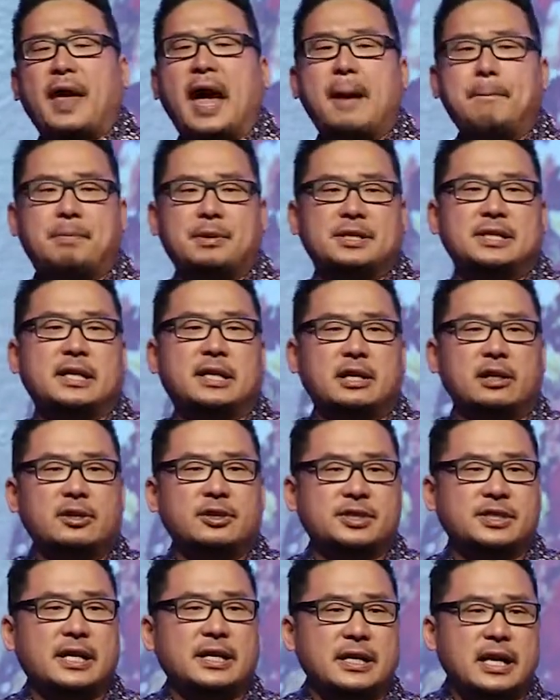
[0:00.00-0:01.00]
that
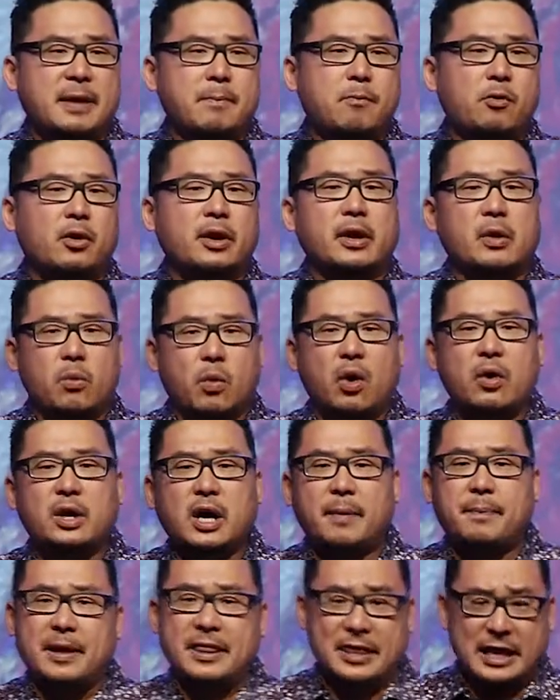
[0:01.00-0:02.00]
particular Sunday morning
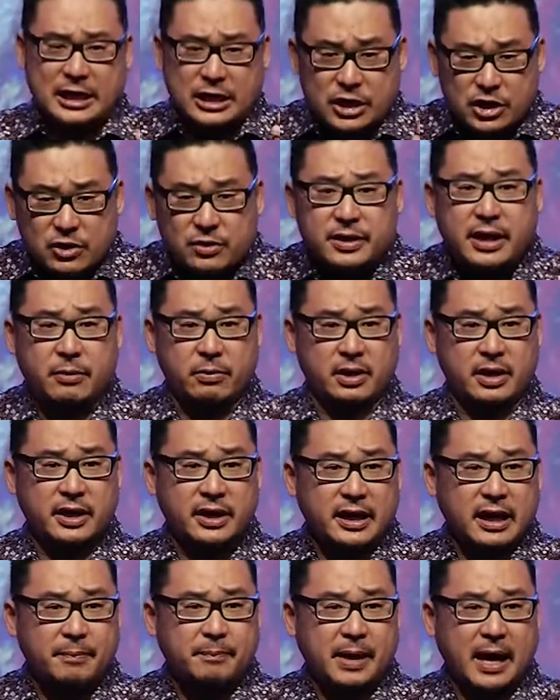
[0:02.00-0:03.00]
woke up and they knew they were
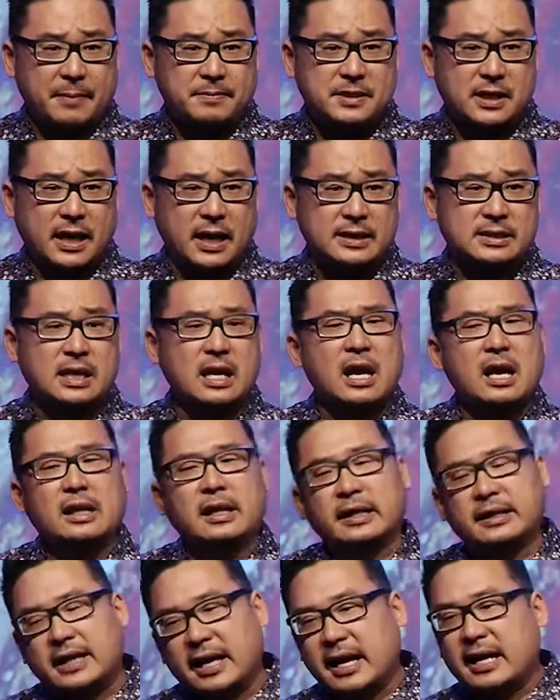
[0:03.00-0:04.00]
going to get baptized.
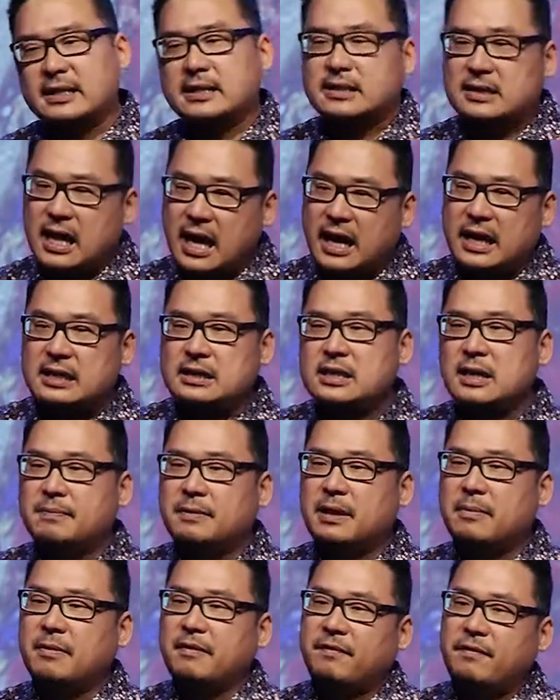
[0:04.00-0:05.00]
Like they had signed
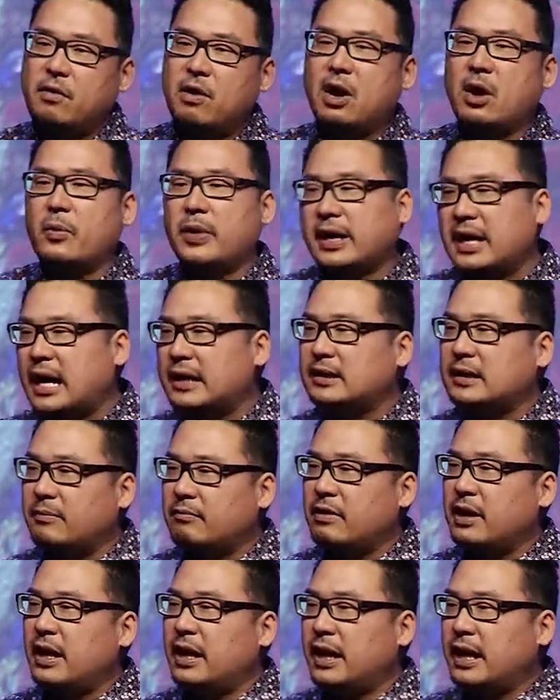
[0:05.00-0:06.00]
something before, we got
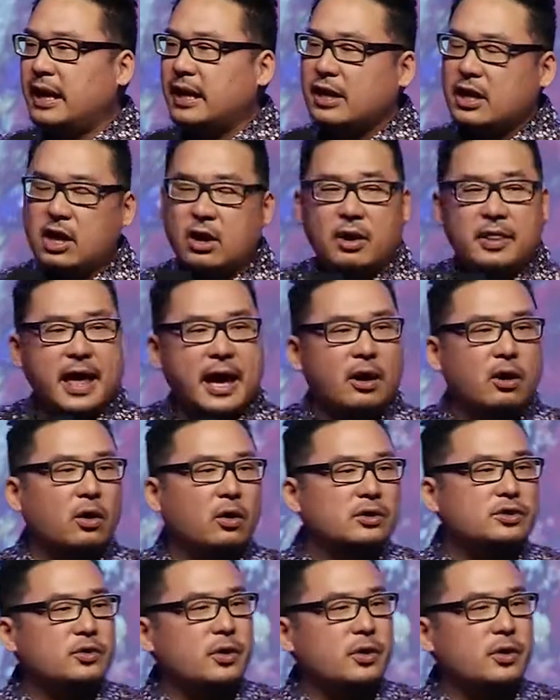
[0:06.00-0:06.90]
them ready, you know, that whole